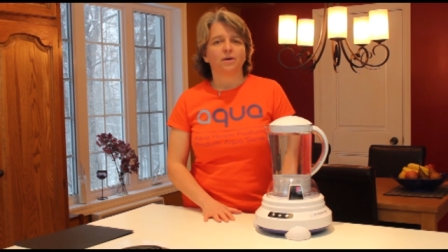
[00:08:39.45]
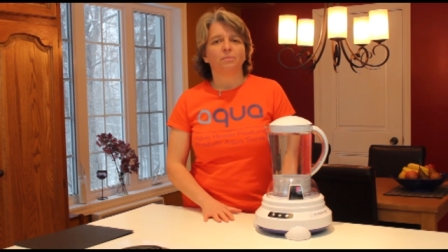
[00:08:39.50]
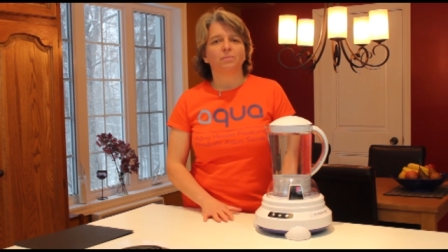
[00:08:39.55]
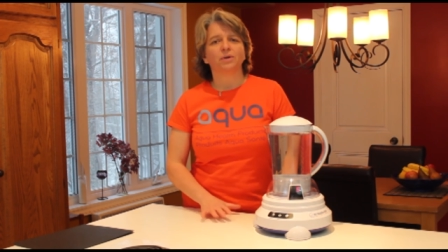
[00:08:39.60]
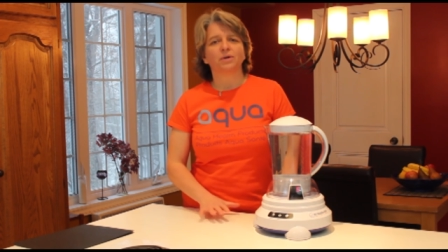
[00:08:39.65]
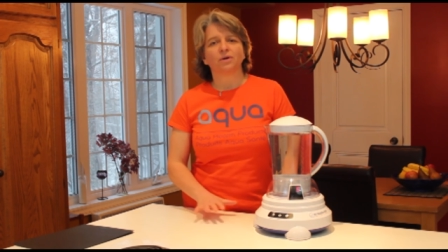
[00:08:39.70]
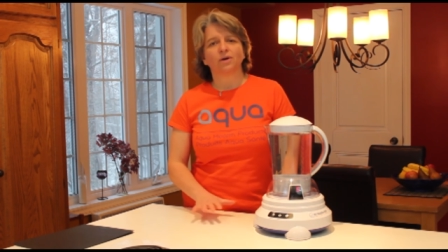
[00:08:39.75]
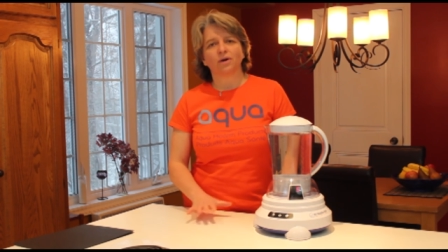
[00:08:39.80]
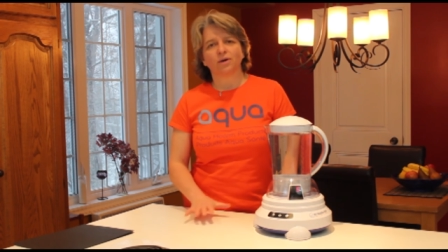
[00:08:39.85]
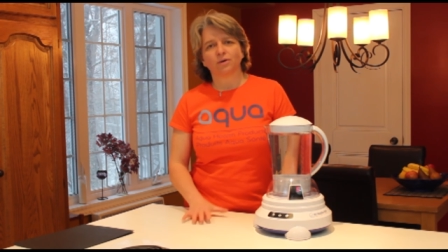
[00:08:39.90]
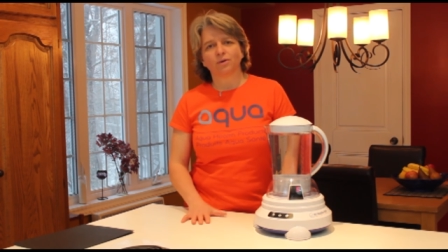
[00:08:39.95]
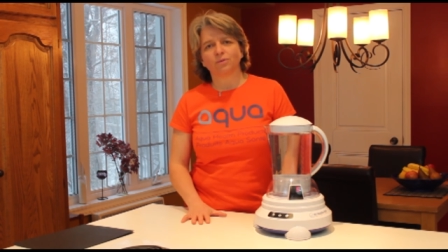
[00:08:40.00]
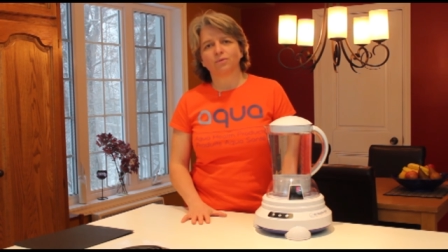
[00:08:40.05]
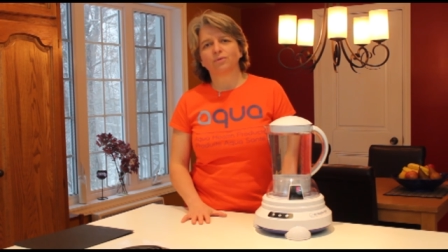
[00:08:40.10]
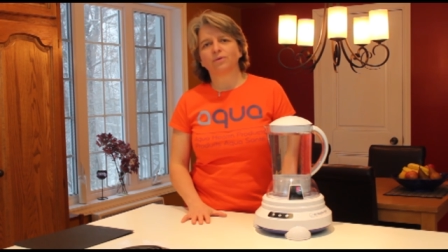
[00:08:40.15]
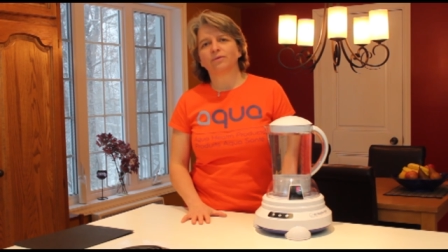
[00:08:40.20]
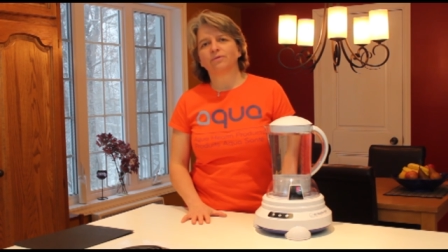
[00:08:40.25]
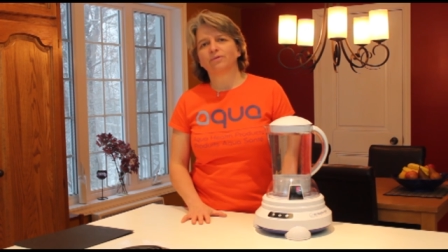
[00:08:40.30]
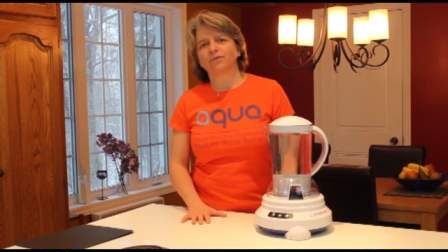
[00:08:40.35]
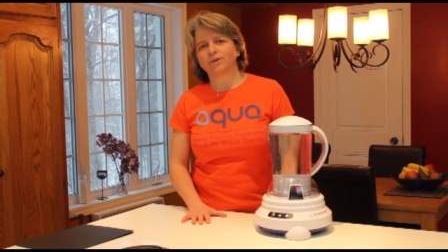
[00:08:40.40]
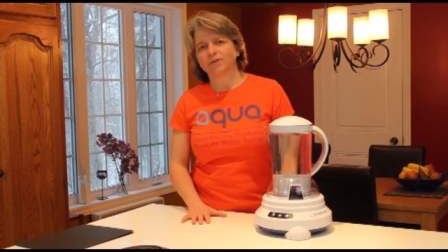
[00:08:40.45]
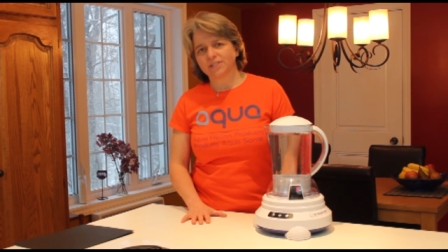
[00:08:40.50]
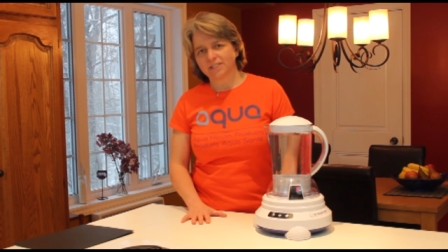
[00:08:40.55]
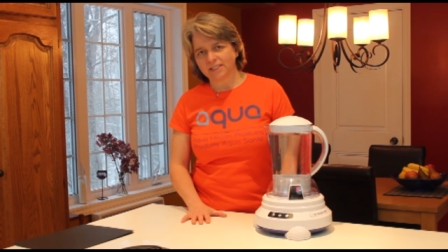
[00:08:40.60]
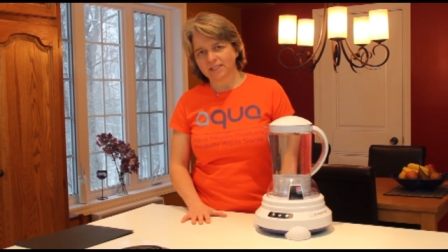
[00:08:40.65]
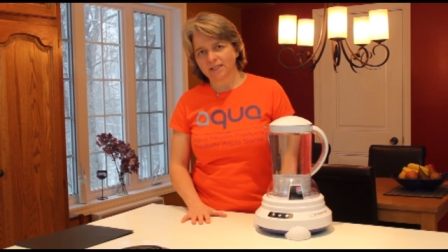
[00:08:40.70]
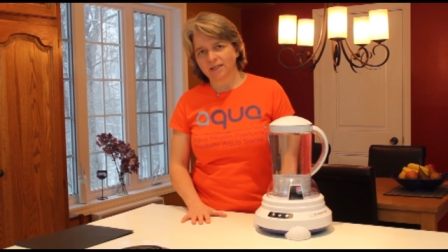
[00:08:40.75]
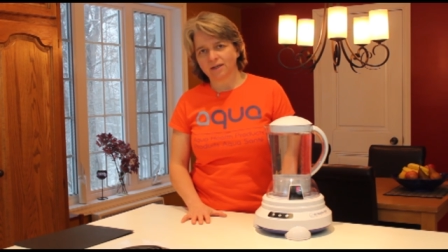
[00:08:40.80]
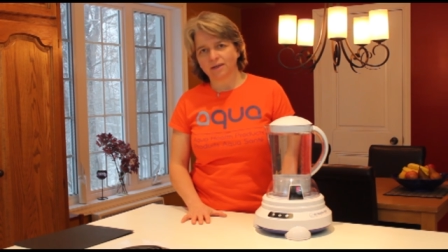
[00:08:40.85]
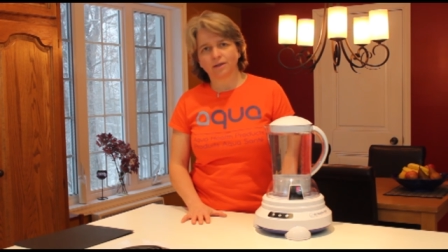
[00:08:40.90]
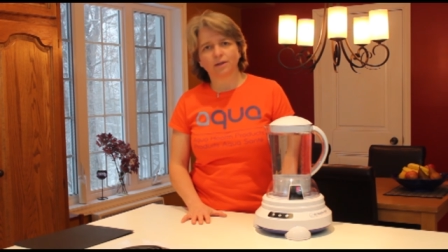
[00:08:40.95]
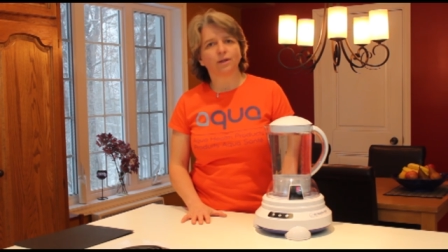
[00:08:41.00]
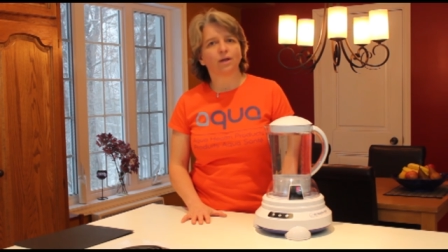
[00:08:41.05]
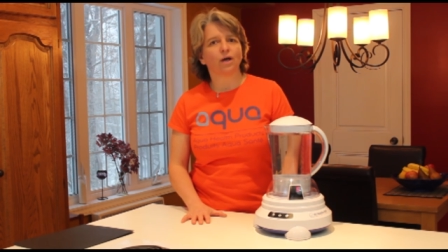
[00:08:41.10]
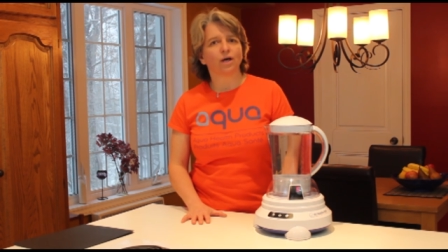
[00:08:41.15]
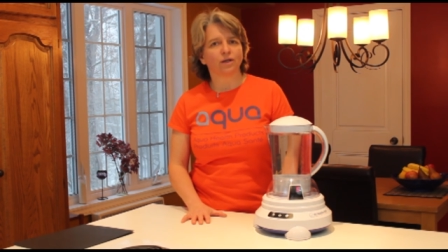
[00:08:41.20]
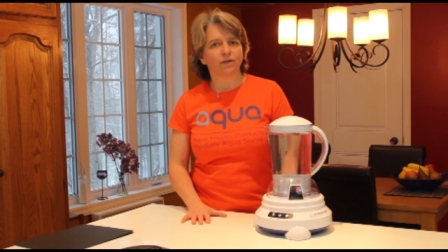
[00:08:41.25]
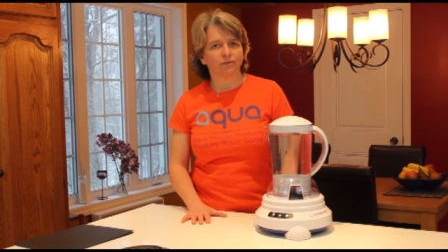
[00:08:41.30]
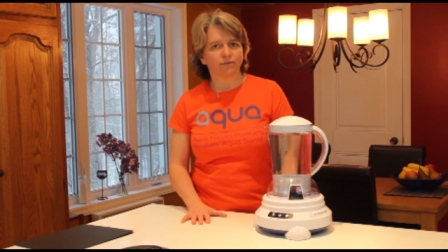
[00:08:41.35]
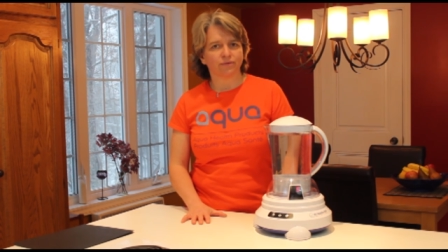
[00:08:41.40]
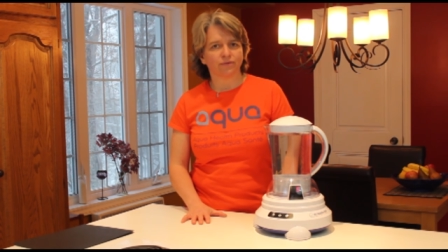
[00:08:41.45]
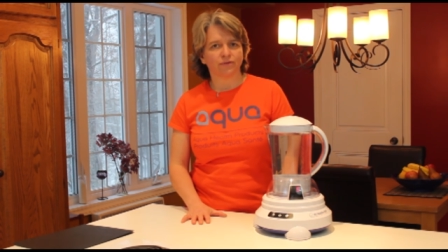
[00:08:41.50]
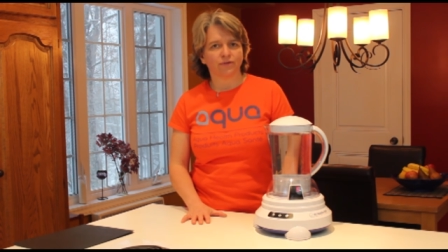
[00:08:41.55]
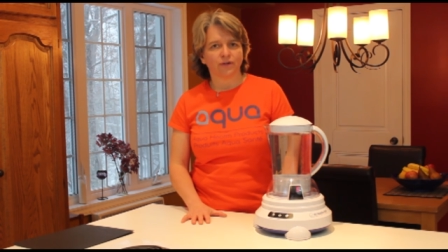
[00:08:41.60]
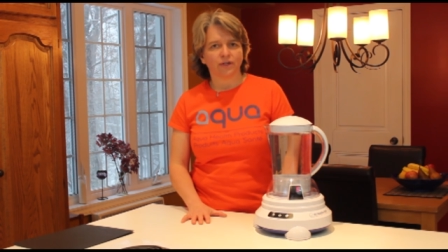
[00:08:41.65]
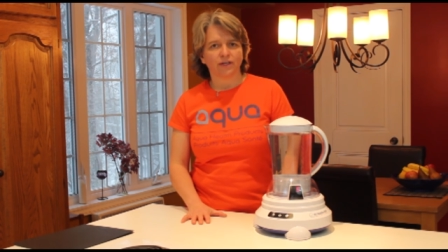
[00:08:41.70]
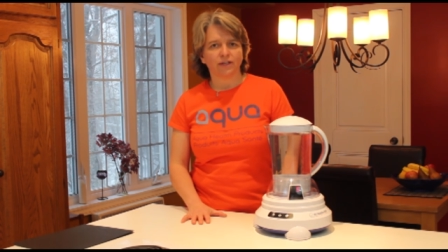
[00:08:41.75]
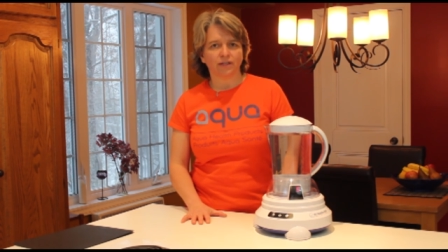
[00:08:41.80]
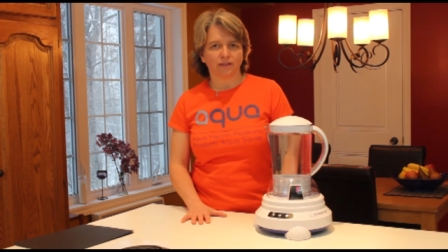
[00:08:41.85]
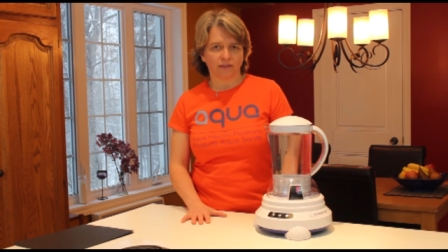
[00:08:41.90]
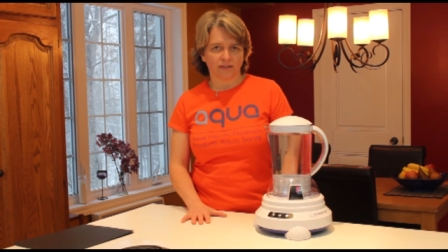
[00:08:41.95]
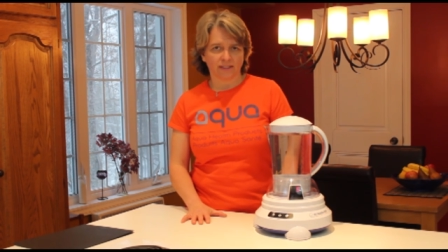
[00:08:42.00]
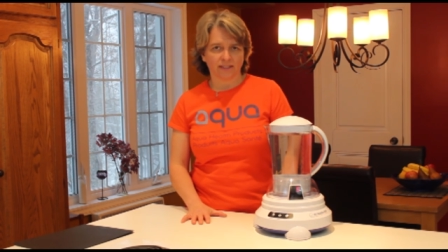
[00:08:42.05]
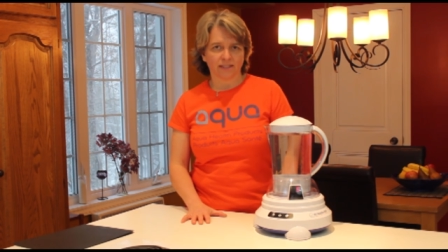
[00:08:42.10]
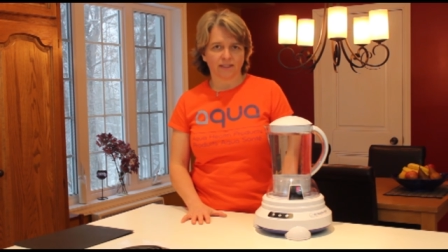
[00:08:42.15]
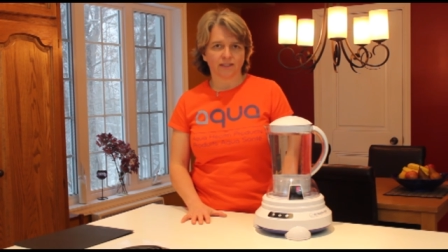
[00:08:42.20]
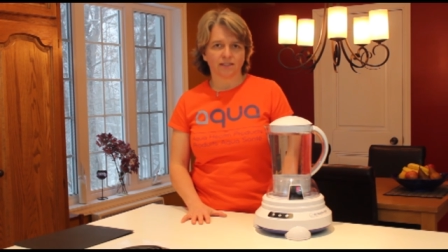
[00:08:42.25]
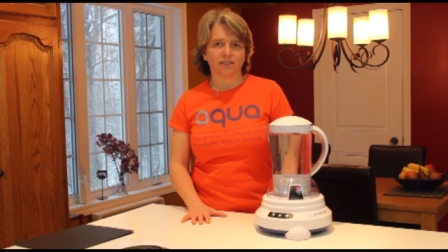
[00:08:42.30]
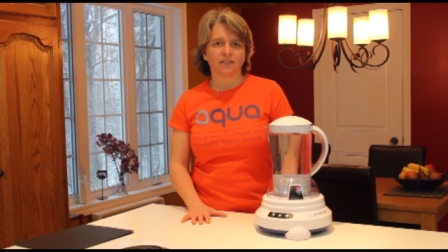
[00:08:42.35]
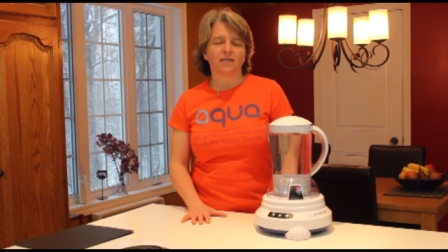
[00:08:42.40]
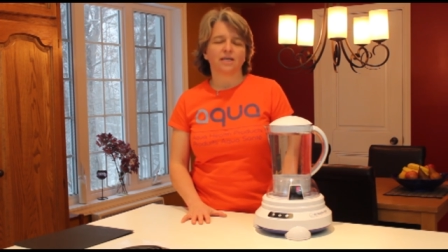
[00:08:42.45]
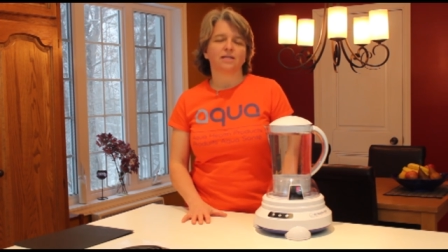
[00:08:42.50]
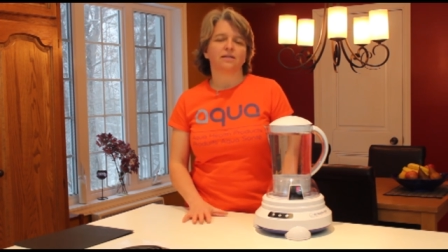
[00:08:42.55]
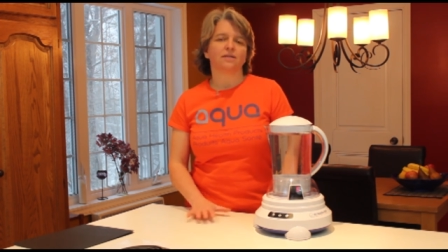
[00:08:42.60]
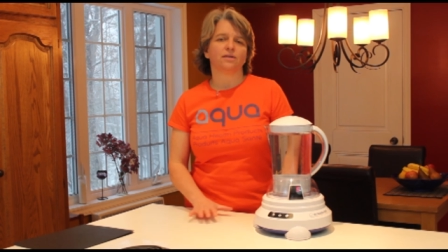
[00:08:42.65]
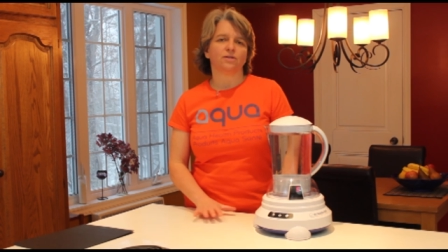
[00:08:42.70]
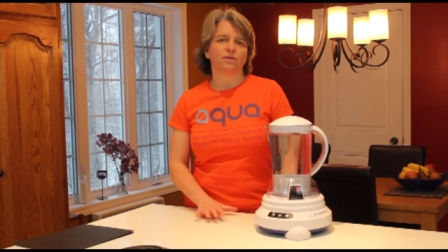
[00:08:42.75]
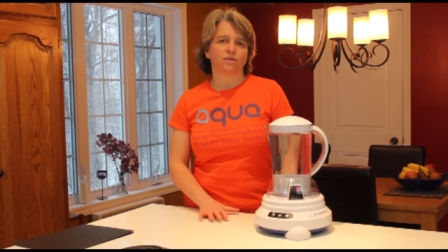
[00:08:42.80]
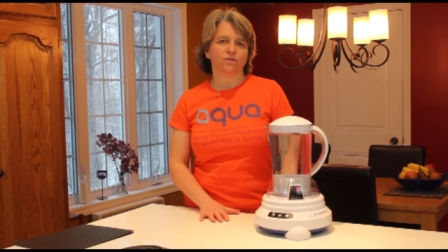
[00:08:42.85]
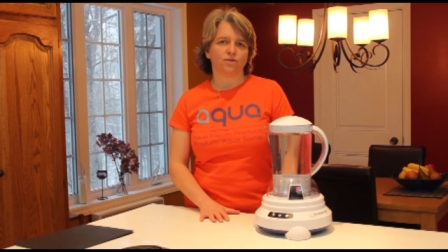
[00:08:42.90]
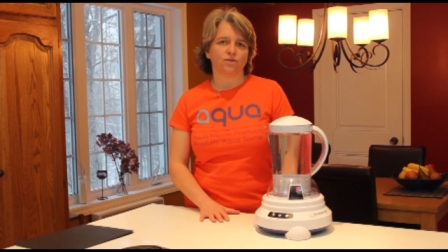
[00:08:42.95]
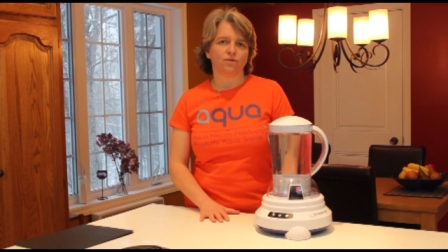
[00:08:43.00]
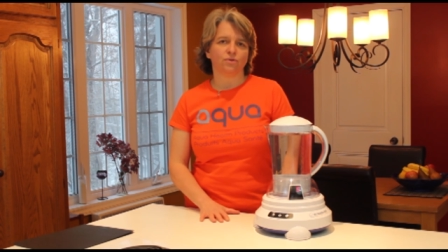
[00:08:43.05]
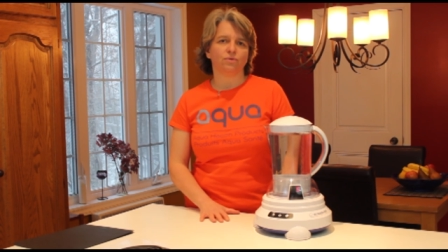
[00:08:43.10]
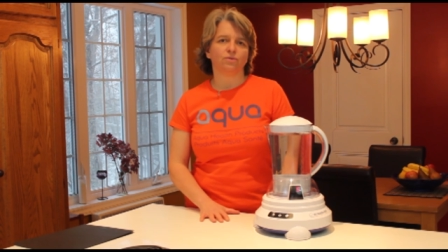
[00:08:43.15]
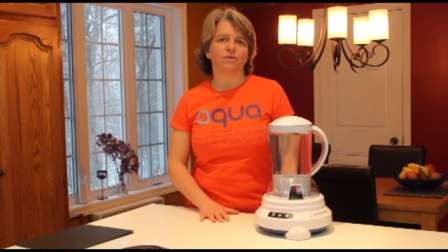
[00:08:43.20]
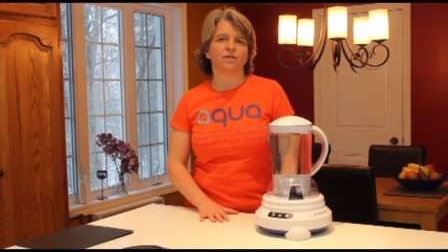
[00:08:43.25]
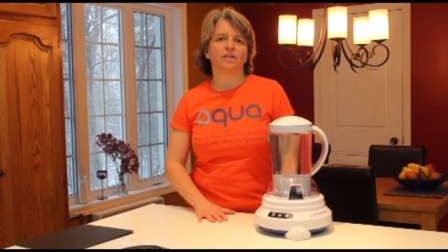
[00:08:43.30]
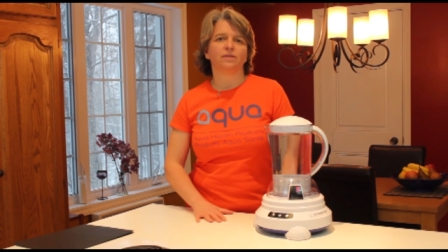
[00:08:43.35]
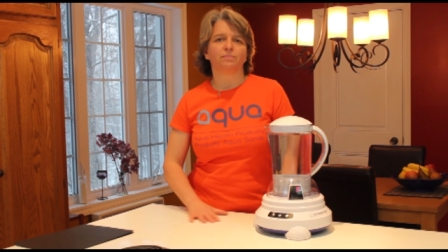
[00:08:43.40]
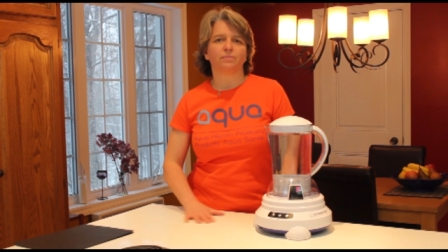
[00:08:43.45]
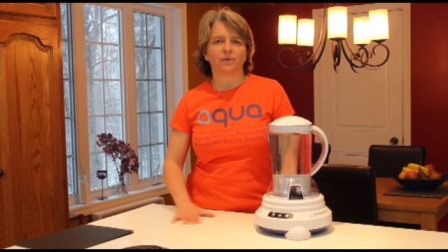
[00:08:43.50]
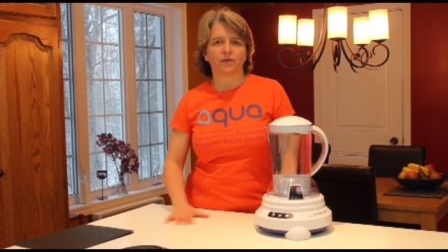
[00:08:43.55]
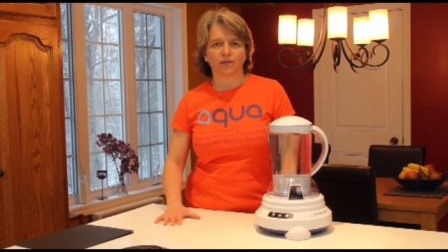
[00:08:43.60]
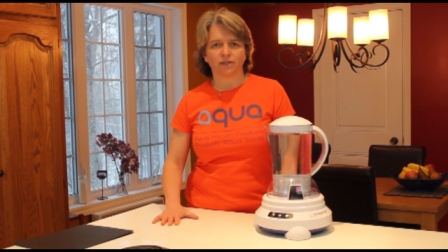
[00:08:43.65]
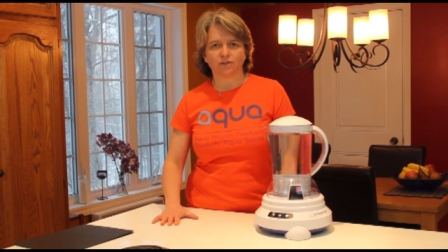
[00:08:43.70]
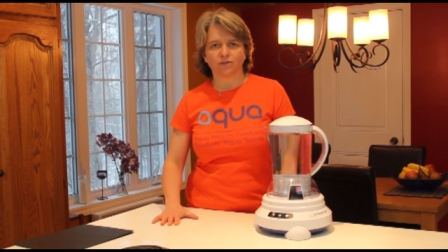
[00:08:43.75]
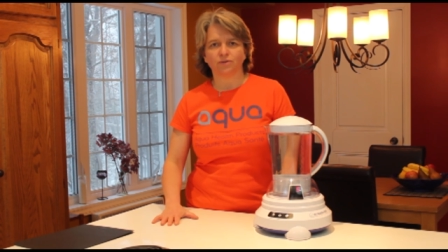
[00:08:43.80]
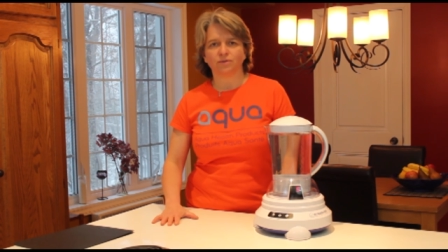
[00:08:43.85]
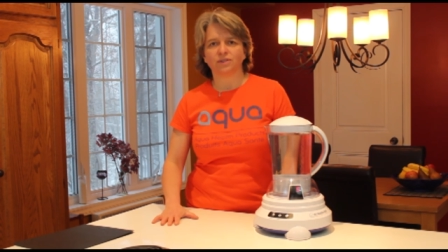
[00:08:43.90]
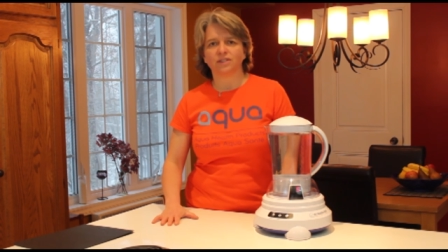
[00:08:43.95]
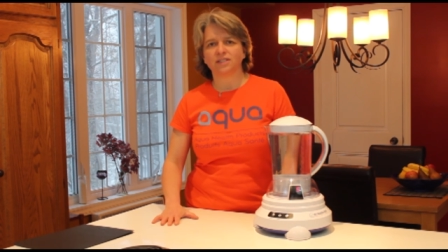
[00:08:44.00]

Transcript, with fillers: but on reversing a lot of illnesses that are due in part to uh,